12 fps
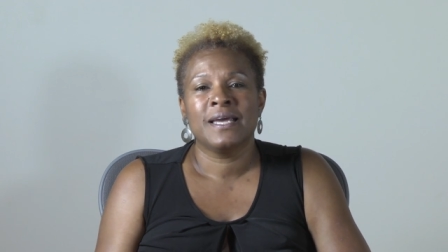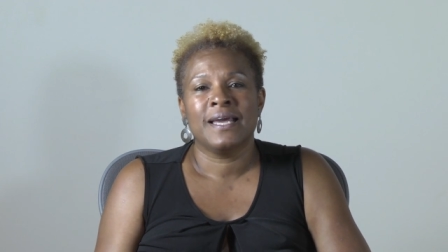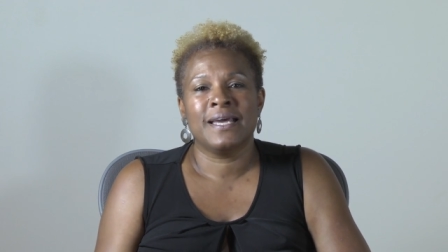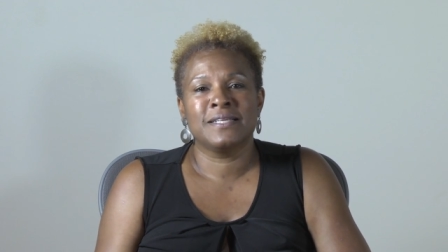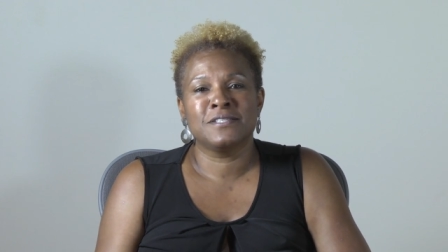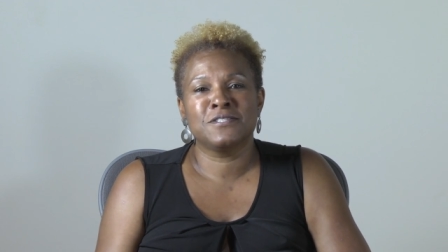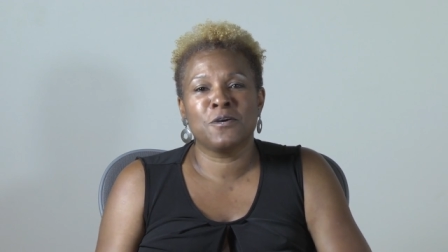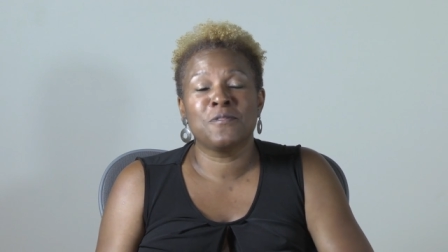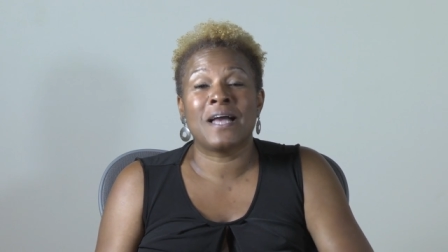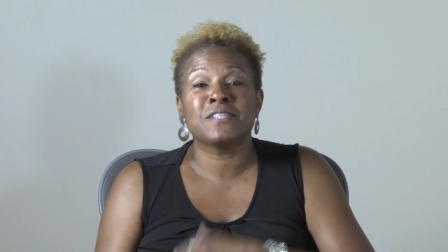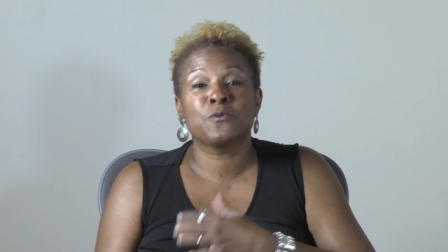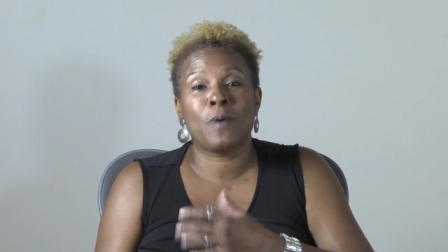And so
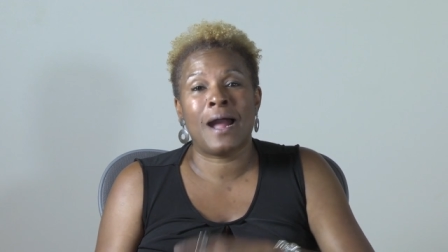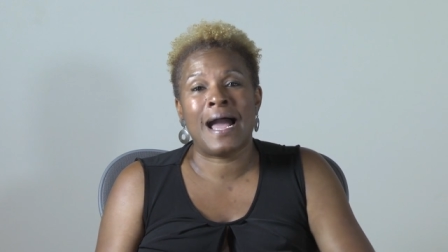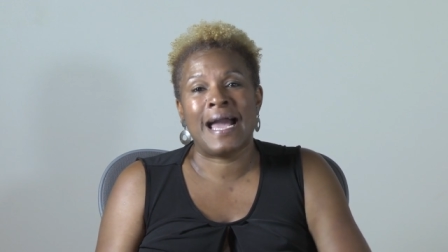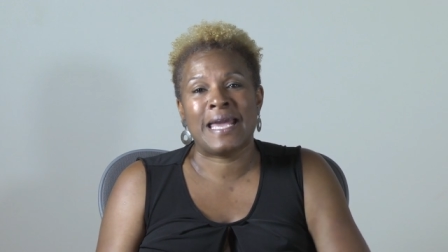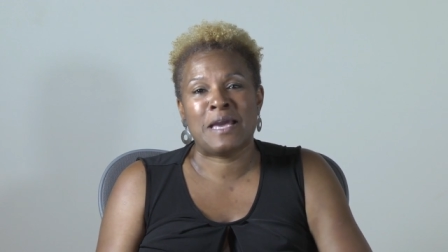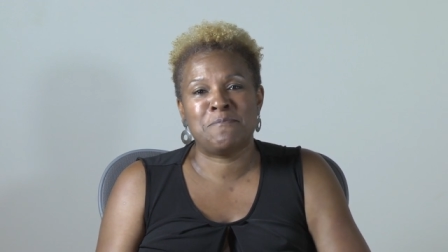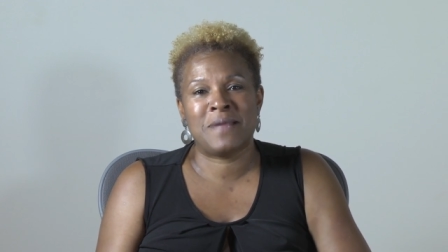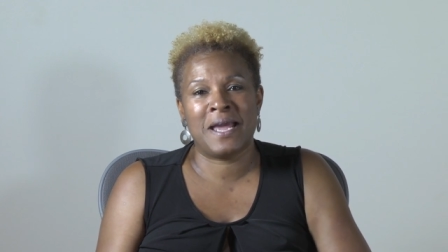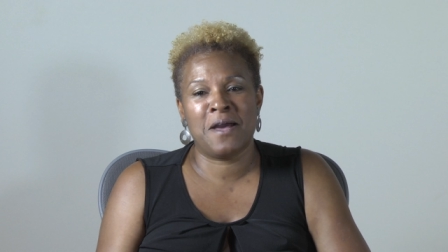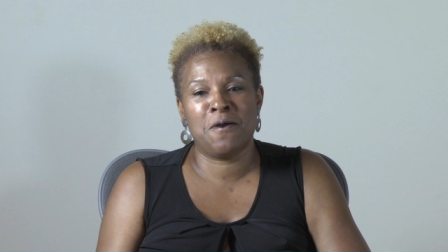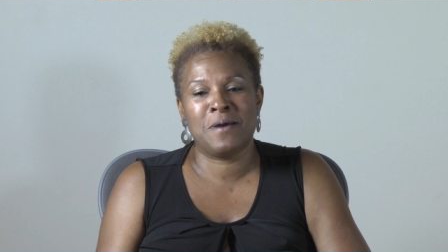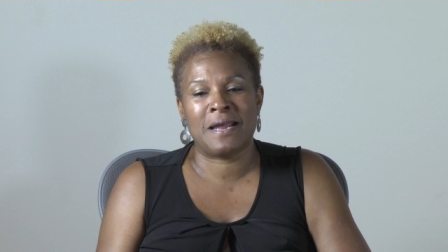that's where I am
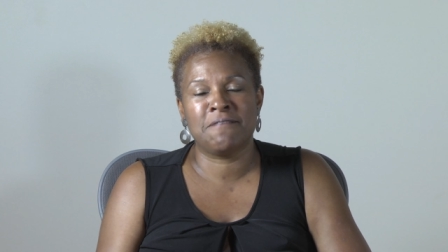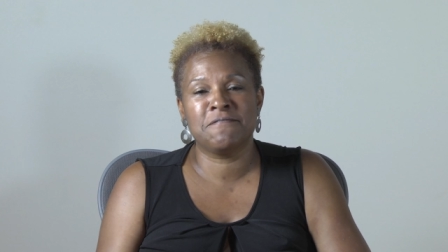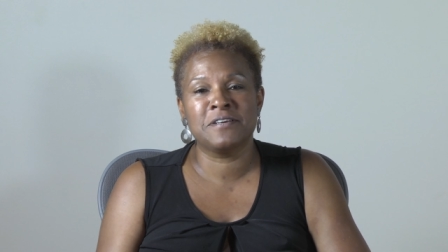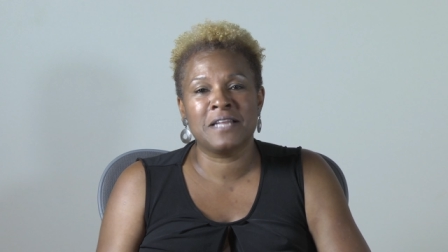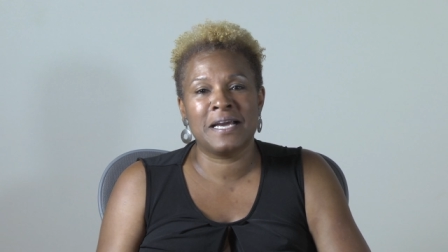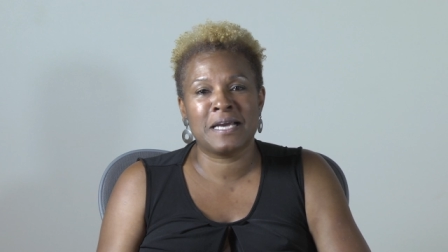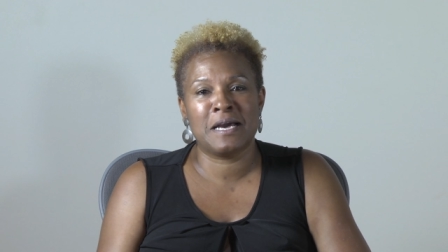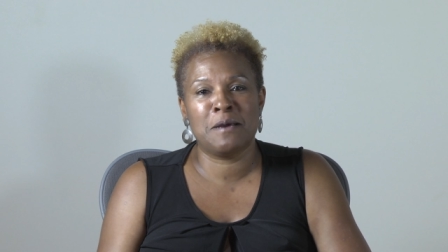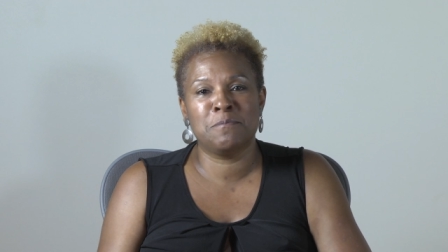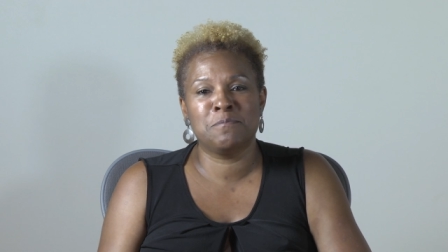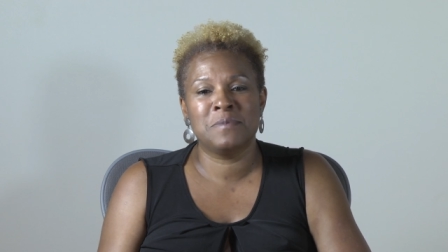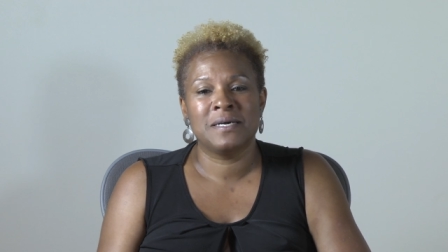now, and I feel like
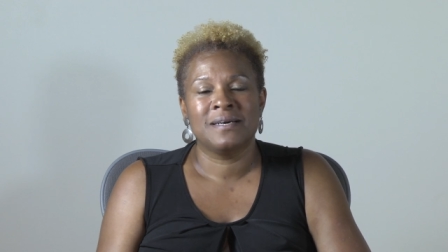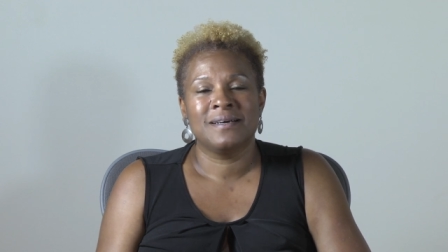I'm